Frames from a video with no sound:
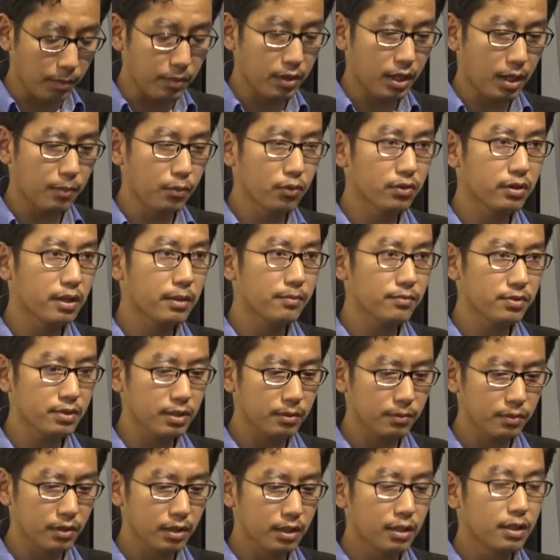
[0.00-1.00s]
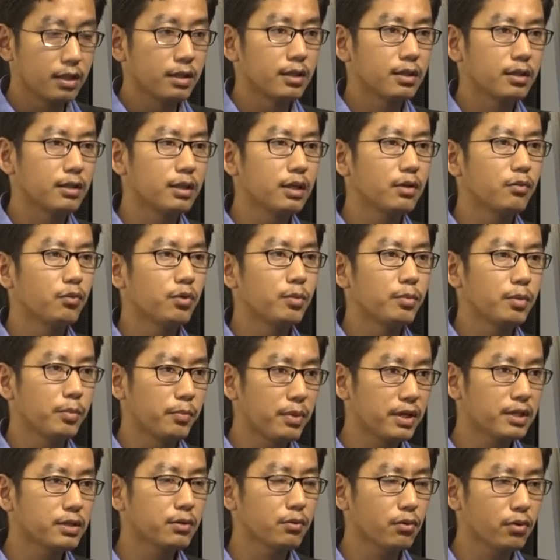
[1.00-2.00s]
I mean among themselves, there will be
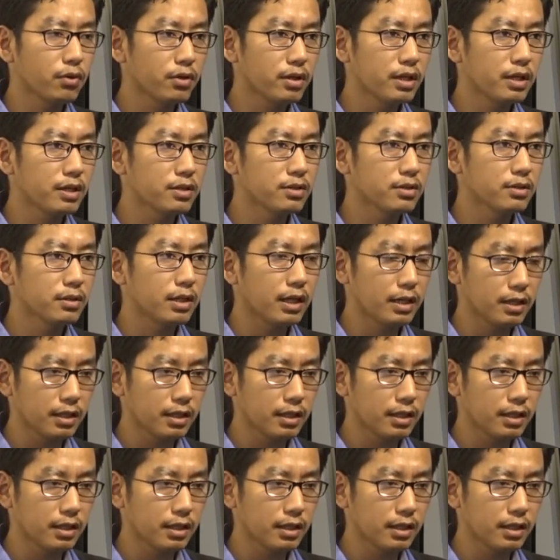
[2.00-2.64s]
better coordination,